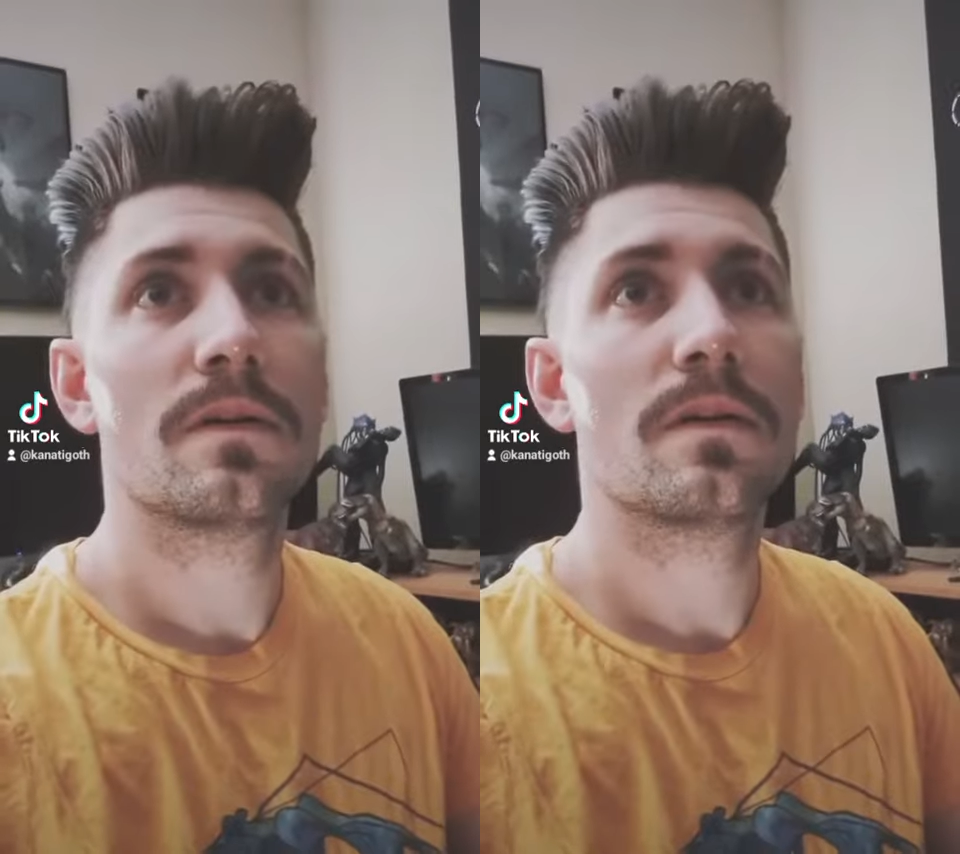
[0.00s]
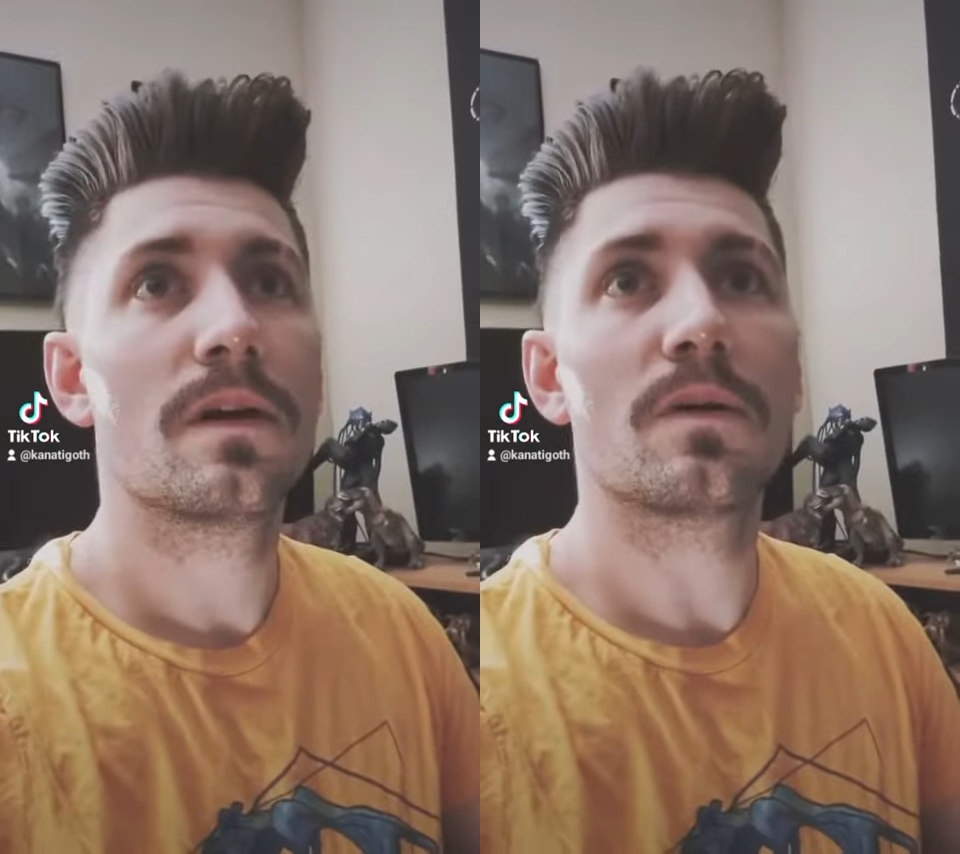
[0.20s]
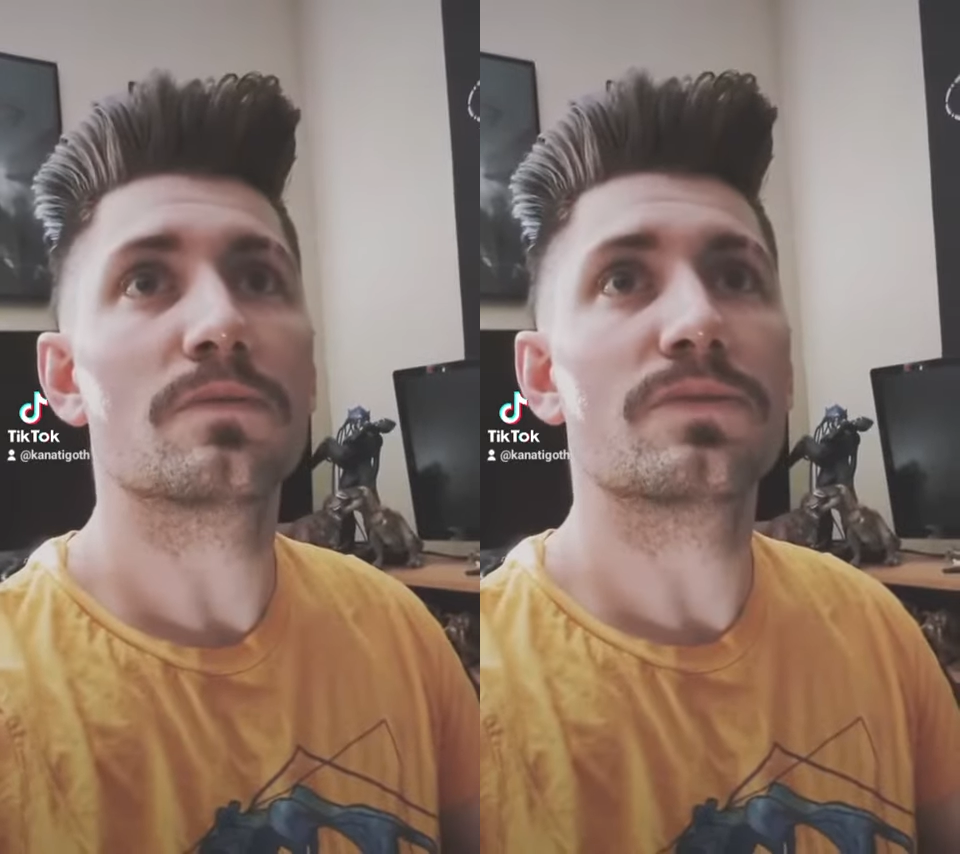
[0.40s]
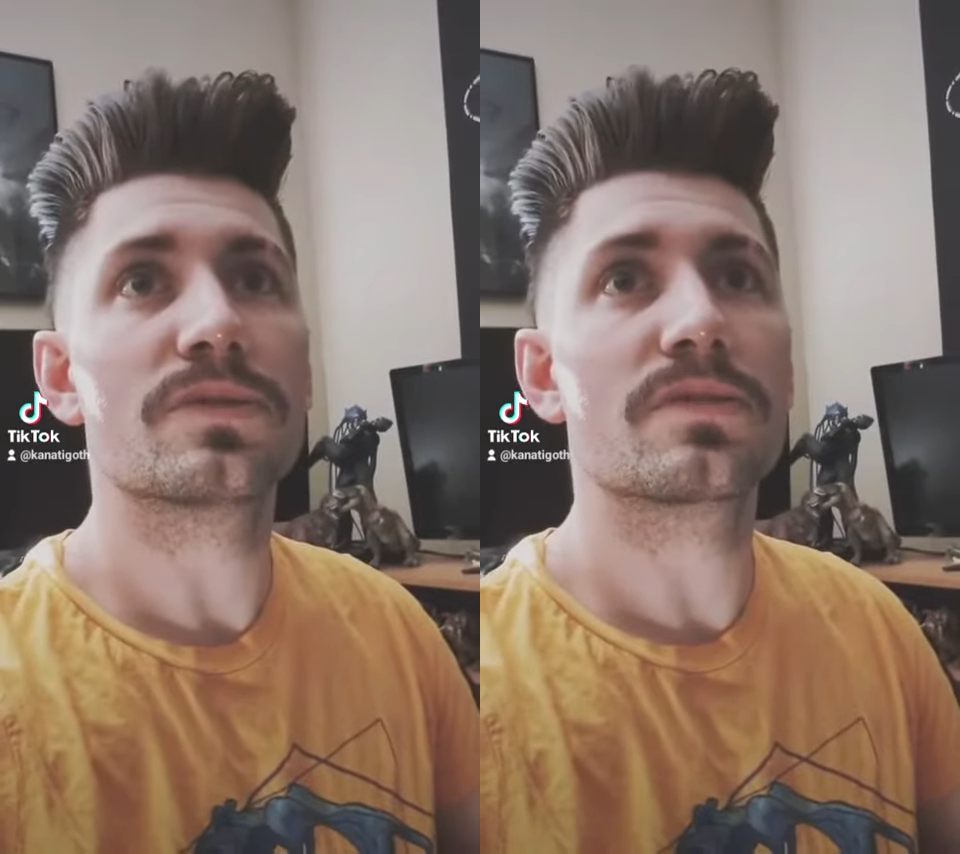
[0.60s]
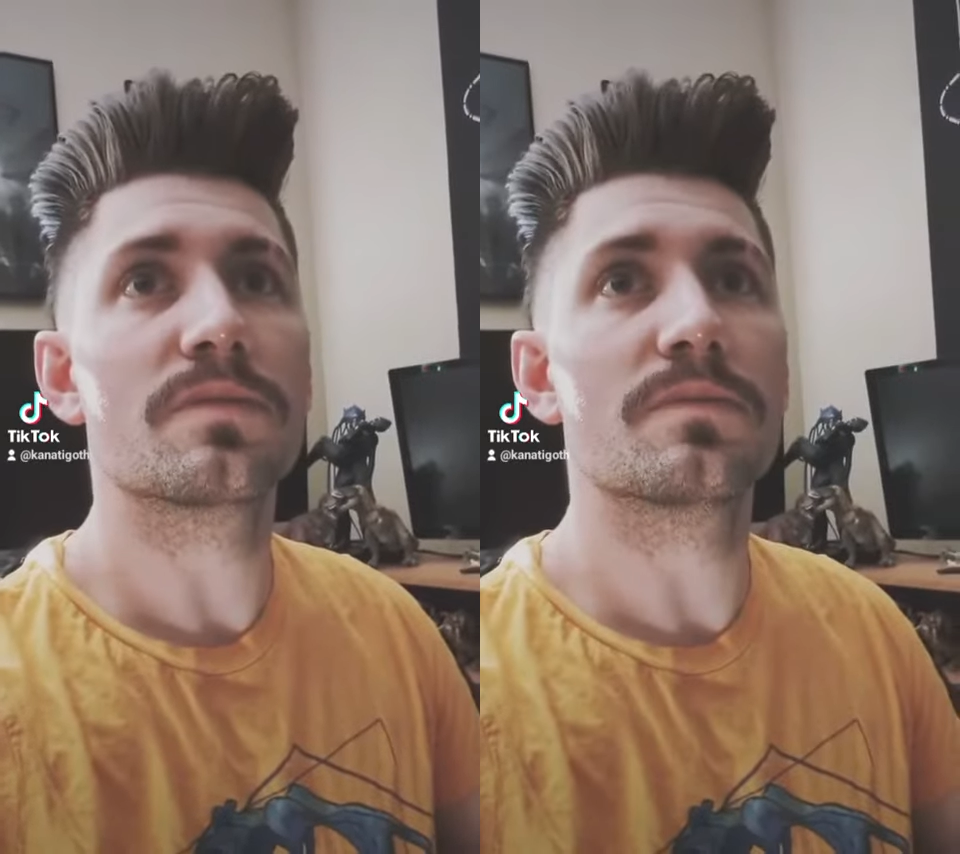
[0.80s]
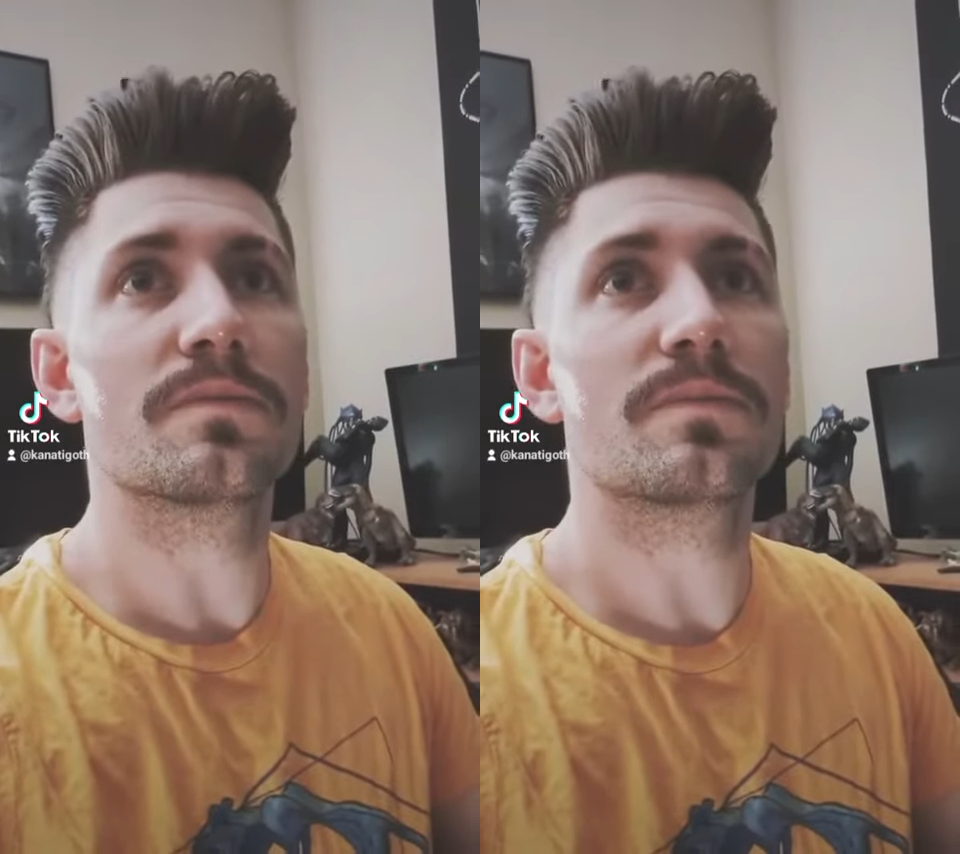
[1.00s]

Oh, just some